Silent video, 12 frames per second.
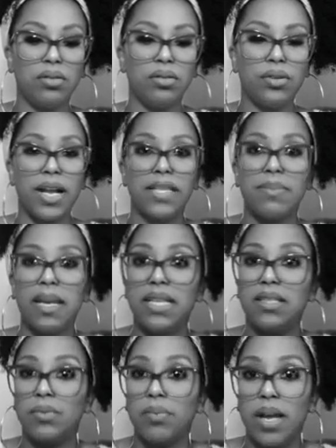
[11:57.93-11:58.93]
you guys might
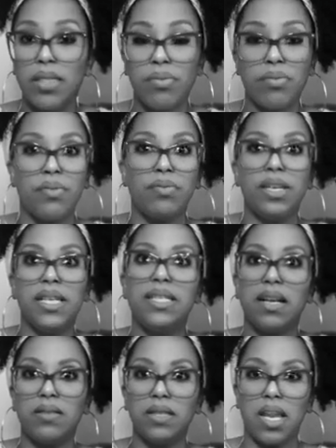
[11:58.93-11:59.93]
need to run through the
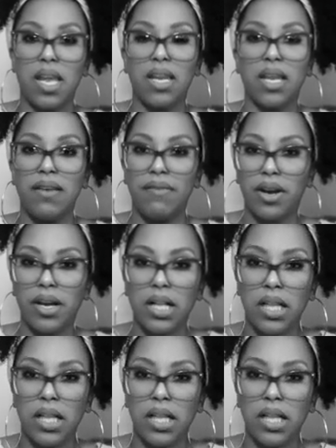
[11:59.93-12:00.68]
details again and get very